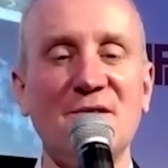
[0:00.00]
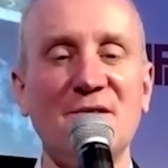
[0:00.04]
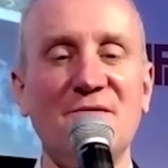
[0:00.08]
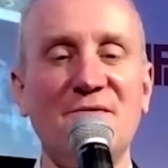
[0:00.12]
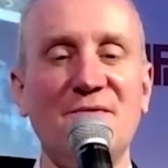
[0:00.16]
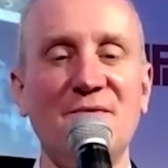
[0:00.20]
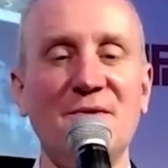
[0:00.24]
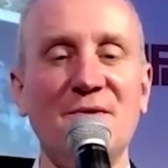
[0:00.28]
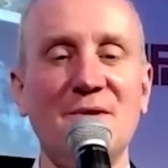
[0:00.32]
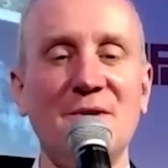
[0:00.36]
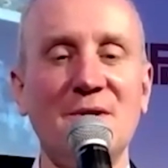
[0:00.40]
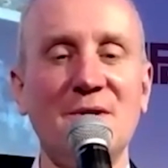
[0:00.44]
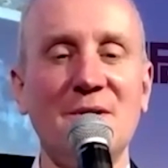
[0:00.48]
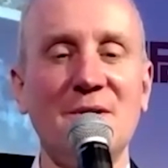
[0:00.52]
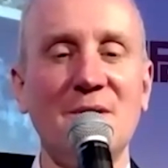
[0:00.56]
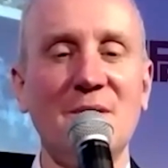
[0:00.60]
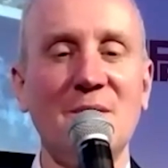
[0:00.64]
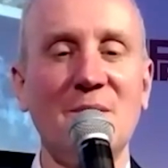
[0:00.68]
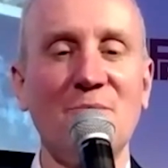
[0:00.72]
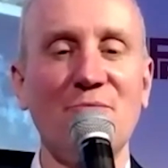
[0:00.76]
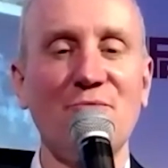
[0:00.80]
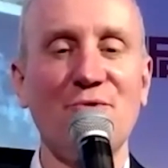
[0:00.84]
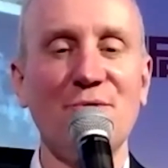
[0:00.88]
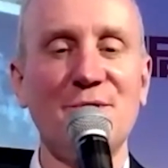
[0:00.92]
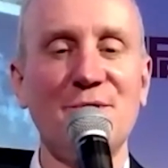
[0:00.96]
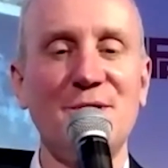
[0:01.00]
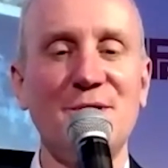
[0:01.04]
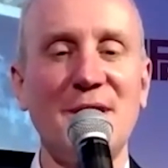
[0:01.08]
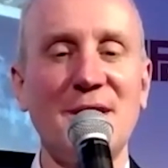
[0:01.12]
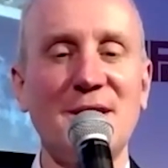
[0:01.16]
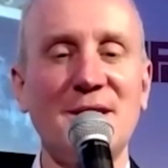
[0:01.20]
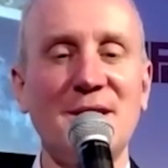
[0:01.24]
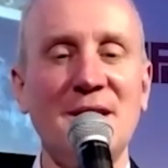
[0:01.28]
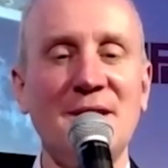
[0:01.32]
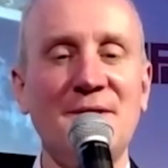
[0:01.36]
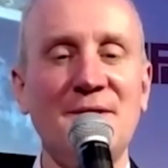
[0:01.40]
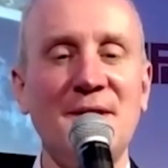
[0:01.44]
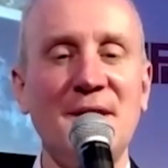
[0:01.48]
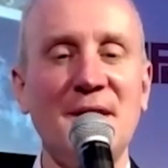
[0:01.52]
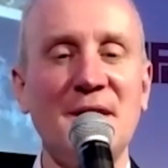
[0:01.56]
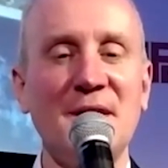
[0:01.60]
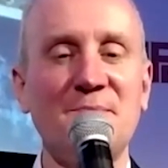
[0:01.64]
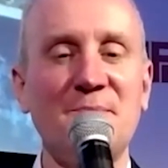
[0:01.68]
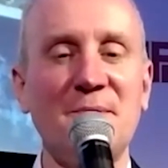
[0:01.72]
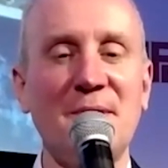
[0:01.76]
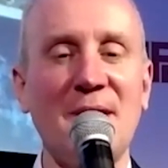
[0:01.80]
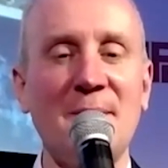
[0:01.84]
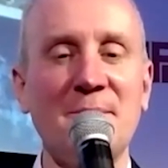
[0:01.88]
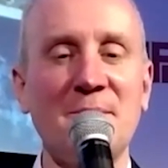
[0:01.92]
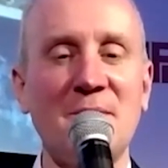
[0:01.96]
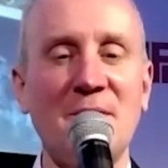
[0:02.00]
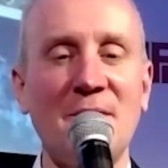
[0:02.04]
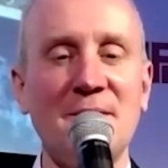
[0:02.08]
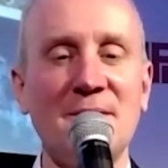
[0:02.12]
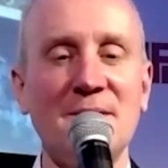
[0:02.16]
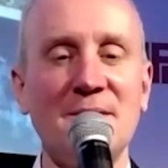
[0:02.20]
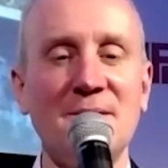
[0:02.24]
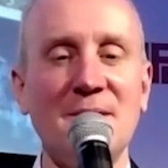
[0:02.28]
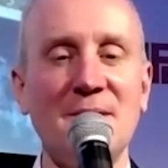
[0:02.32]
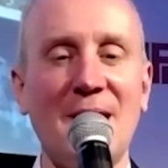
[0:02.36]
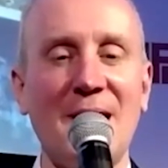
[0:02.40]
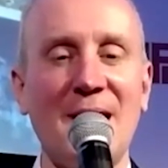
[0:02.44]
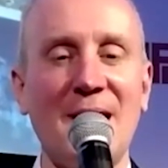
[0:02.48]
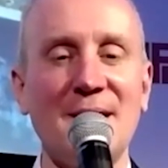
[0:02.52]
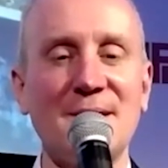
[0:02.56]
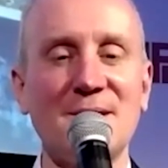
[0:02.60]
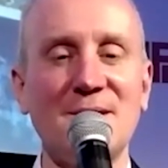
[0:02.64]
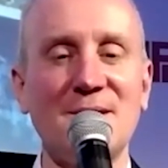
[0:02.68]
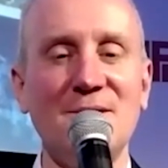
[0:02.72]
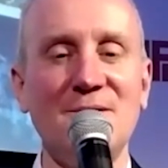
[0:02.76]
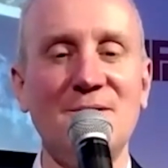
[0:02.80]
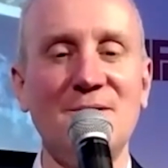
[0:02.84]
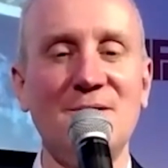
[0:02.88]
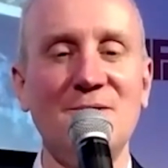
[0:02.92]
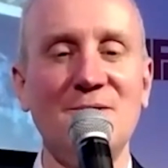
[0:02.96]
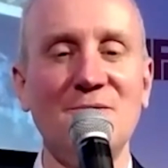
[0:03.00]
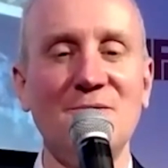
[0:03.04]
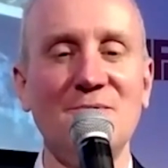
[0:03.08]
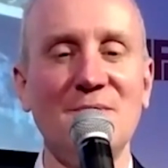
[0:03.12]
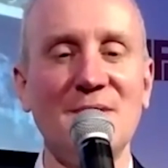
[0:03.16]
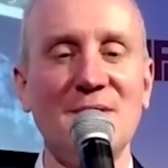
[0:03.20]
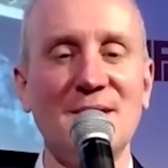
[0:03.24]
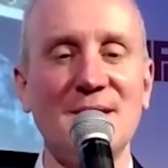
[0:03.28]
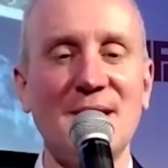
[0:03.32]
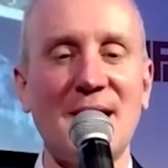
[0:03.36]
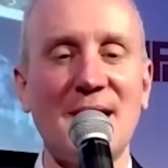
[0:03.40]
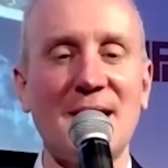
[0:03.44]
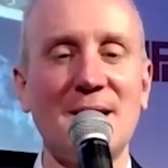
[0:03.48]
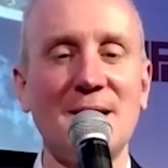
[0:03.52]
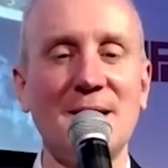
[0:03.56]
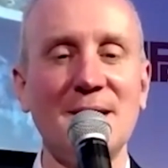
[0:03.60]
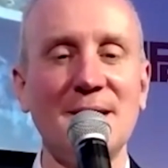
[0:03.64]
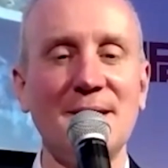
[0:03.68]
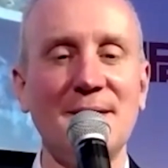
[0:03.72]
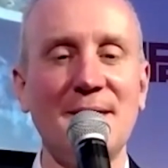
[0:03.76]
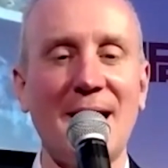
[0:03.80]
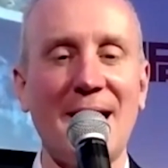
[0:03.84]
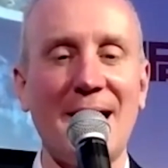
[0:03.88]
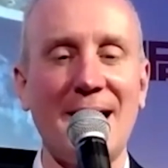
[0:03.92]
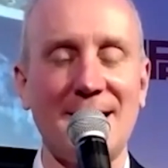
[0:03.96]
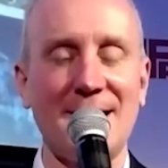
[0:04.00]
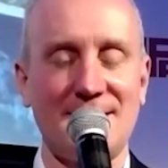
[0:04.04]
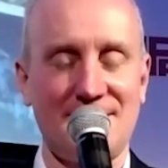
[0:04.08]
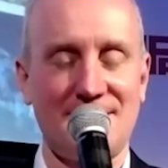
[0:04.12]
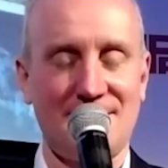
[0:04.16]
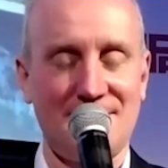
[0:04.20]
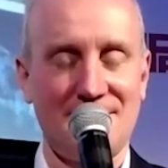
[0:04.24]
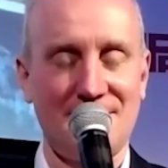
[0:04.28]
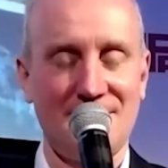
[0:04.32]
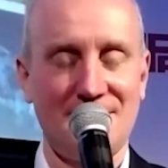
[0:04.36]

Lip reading: of projecting things, but I'm going to ask you to do exactly that.